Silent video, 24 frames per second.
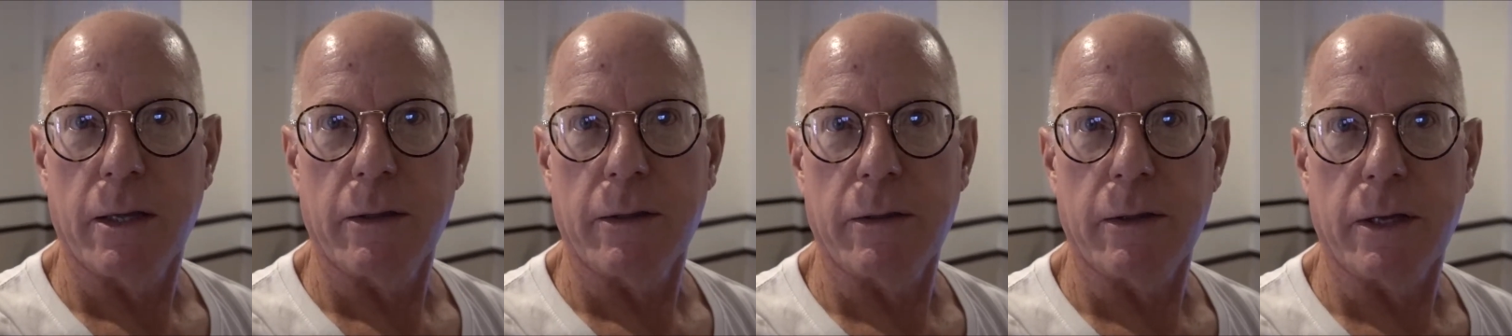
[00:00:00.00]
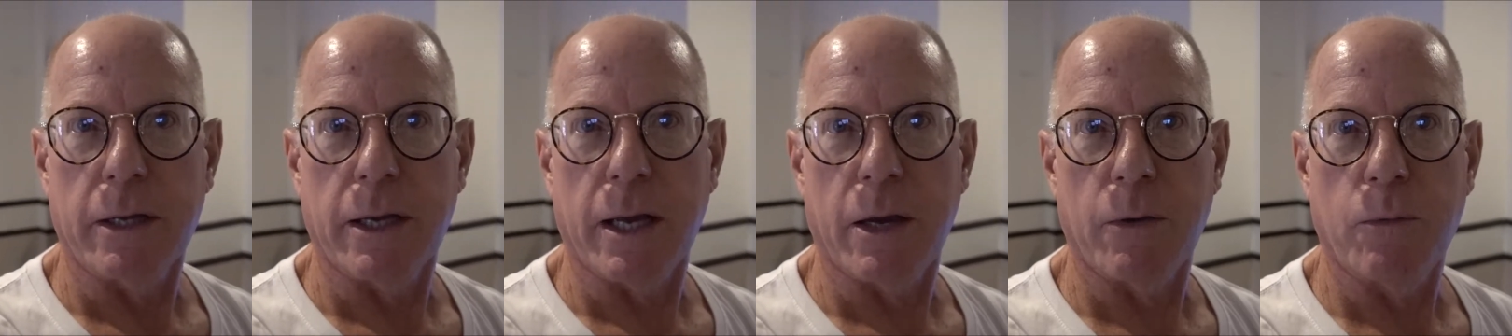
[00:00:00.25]

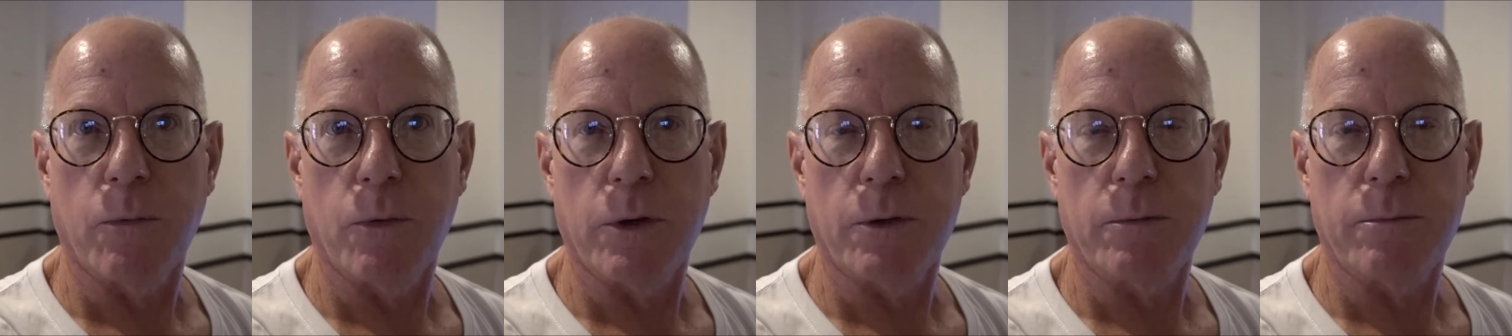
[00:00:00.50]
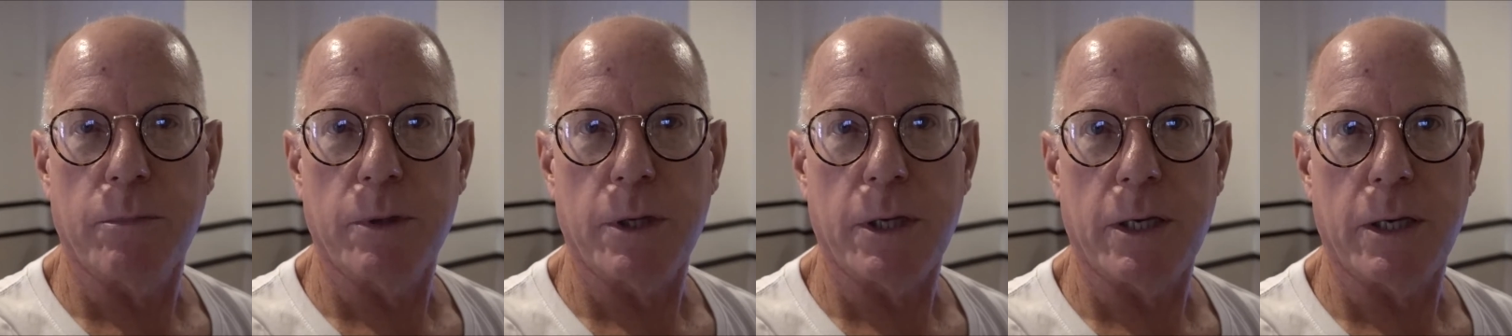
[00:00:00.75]
then I
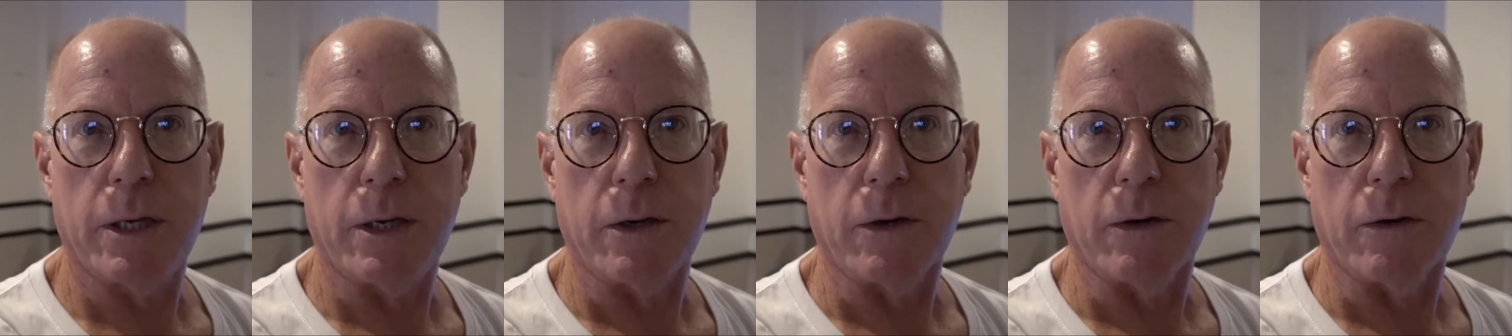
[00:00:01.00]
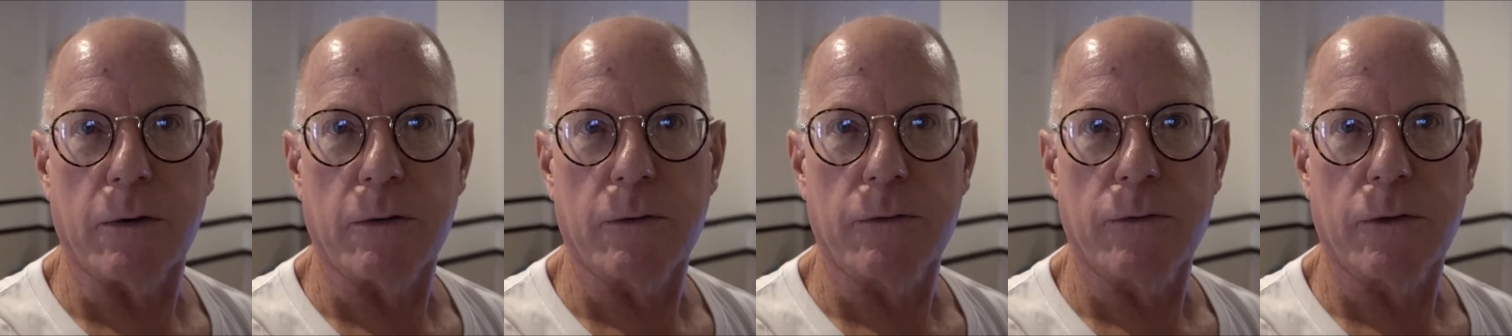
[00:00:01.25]
wouldn't be
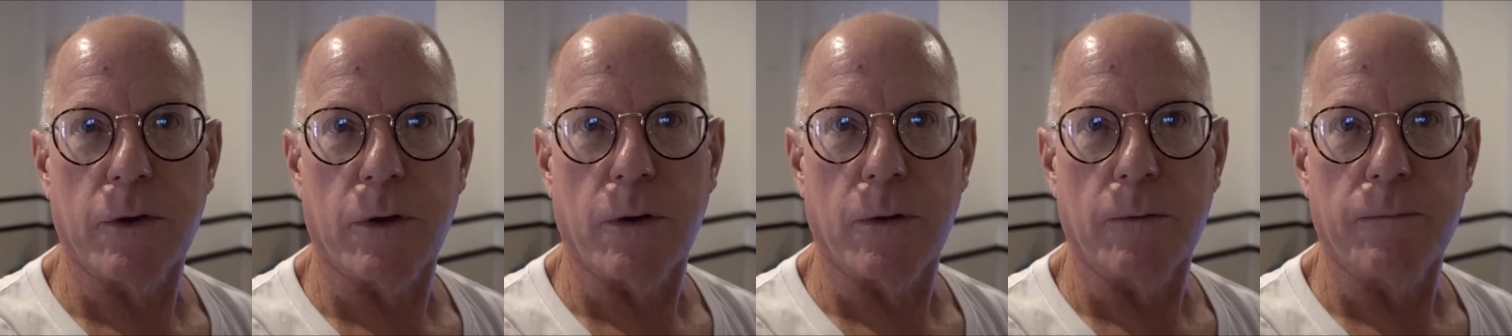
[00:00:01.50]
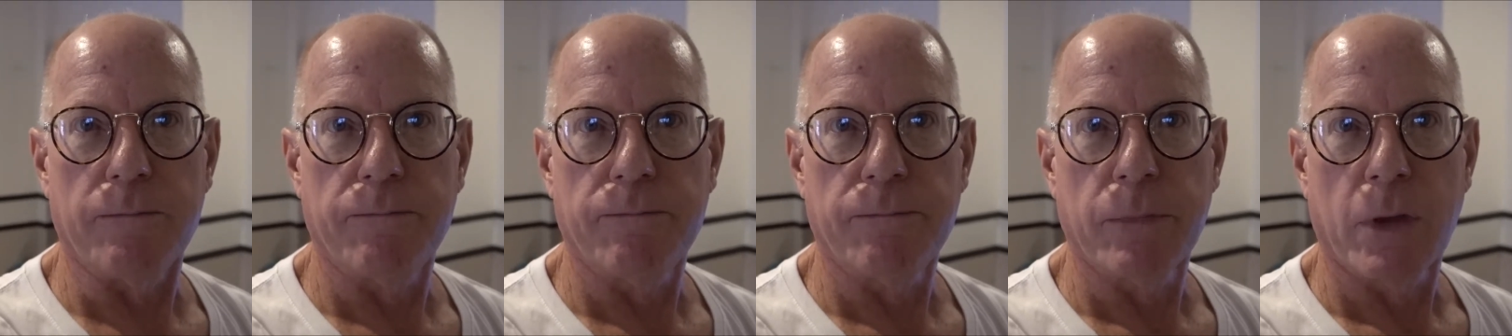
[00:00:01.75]
here.
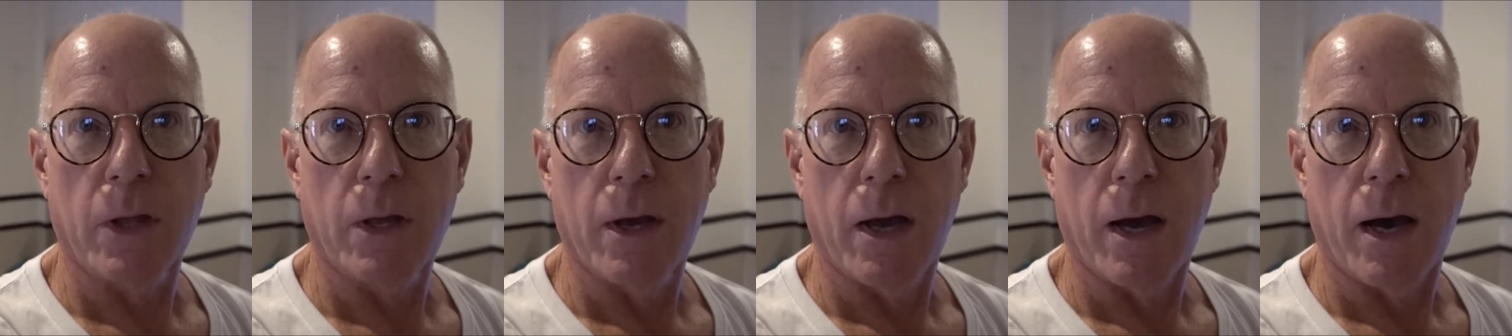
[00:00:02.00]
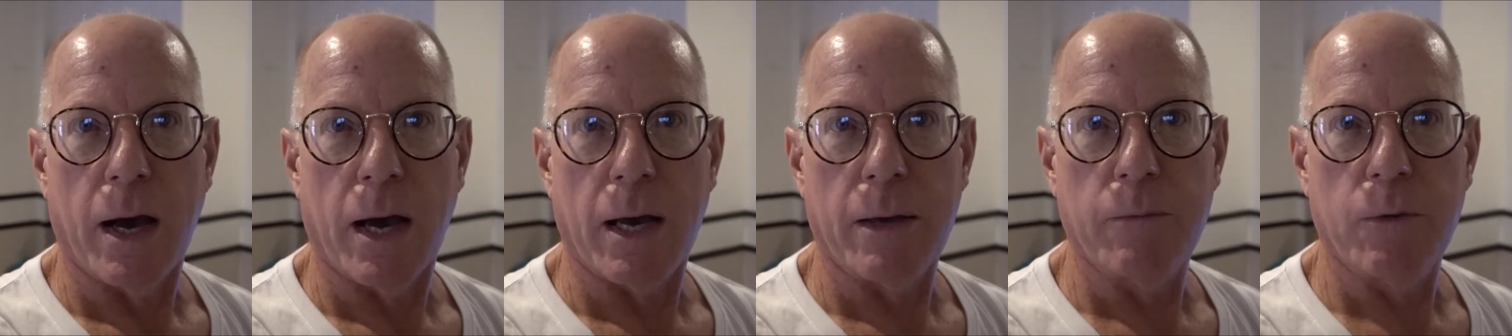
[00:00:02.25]
So
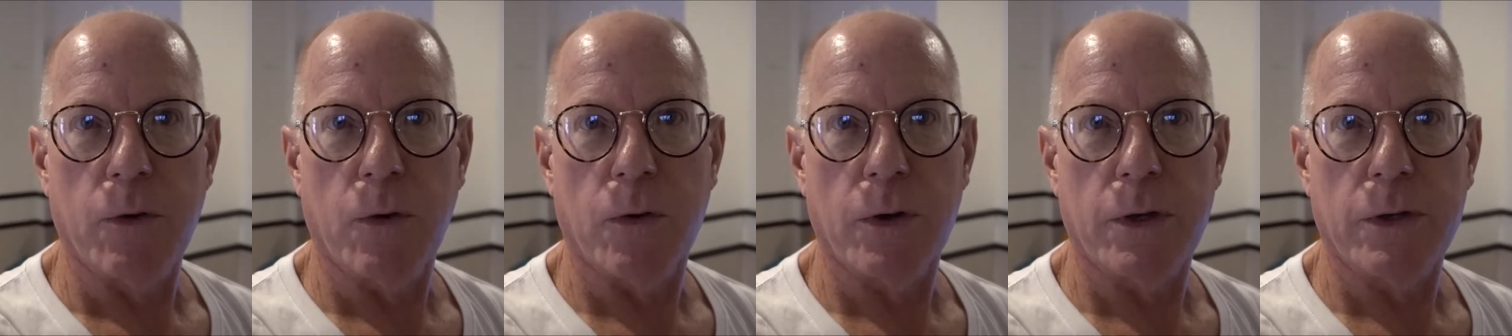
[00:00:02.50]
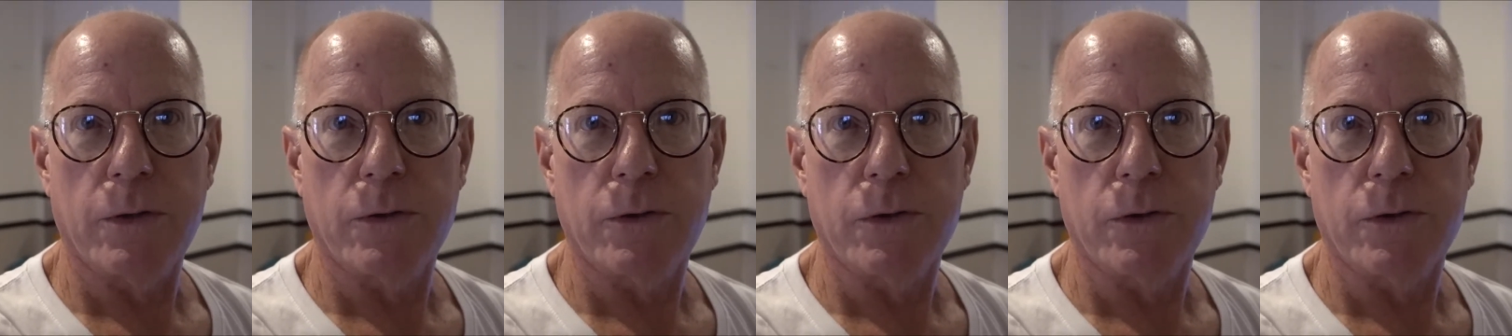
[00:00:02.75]
I'm going